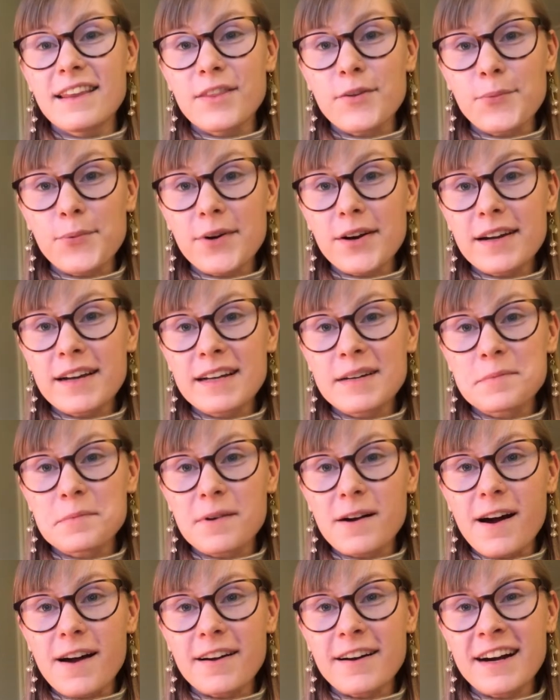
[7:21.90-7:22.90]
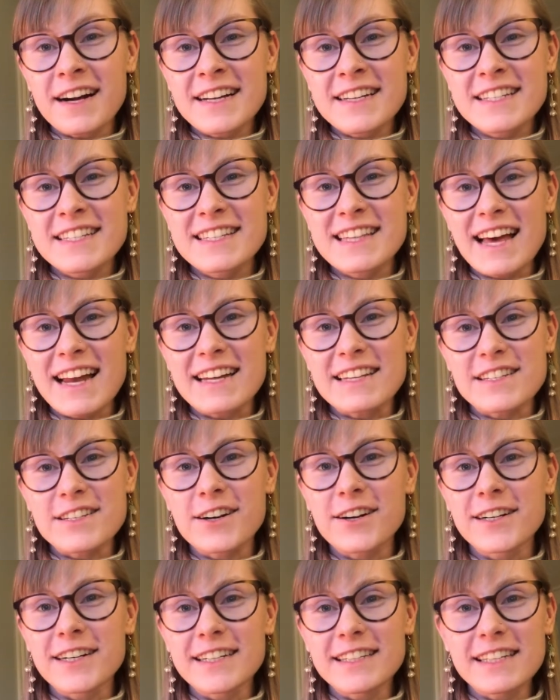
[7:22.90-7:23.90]
The work in progress that is
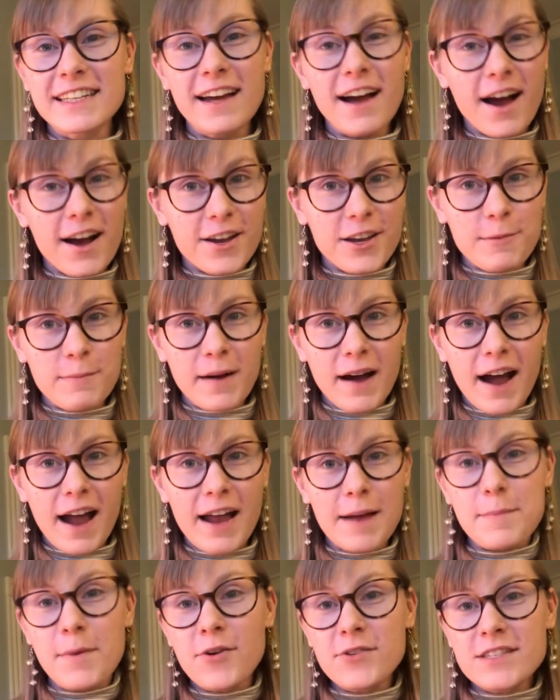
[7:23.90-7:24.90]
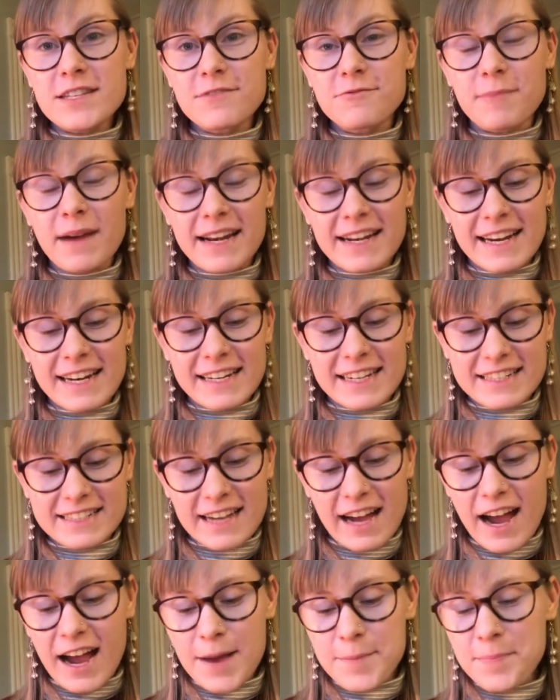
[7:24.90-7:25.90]
currently occupying most of my knitting
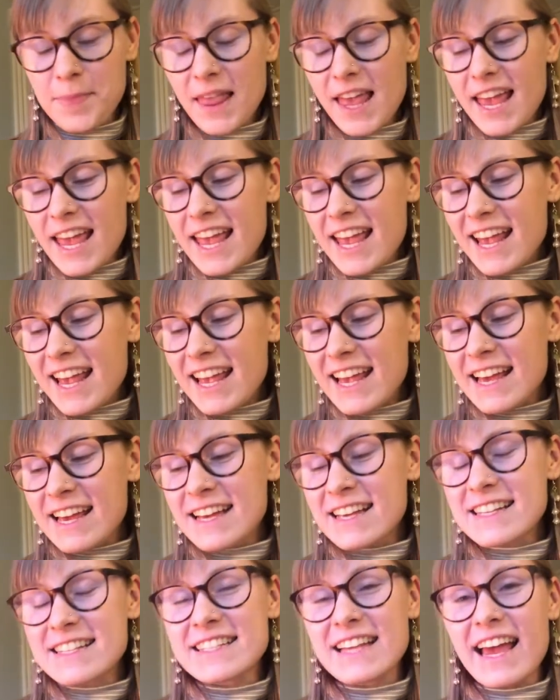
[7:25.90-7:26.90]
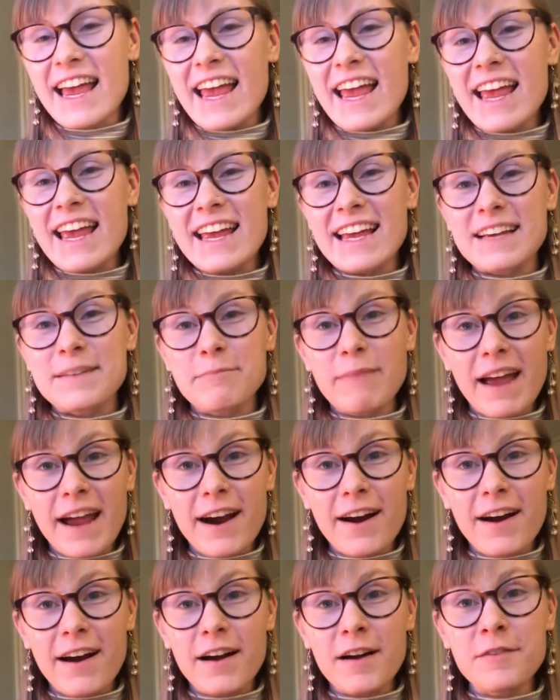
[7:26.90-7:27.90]
time is a
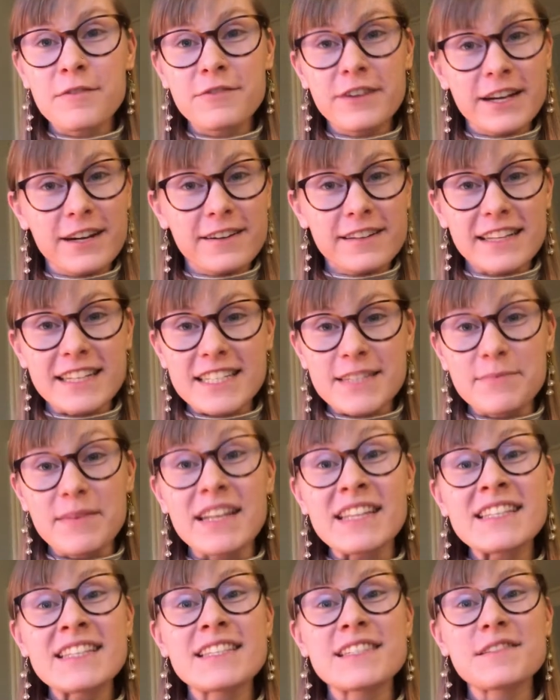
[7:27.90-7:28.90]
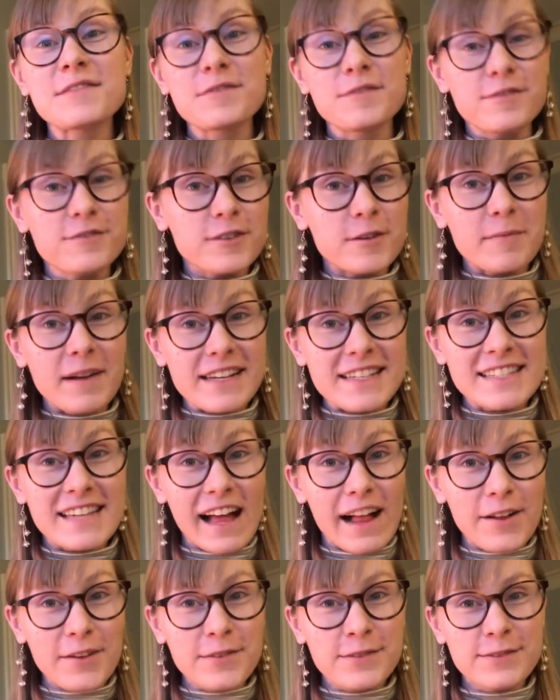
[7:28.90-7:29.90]
pair of fingerless mitts for
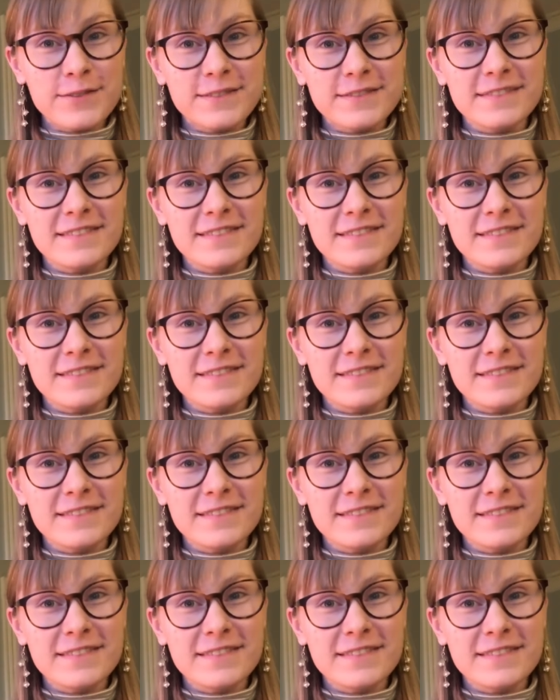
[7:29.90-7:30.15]
myself.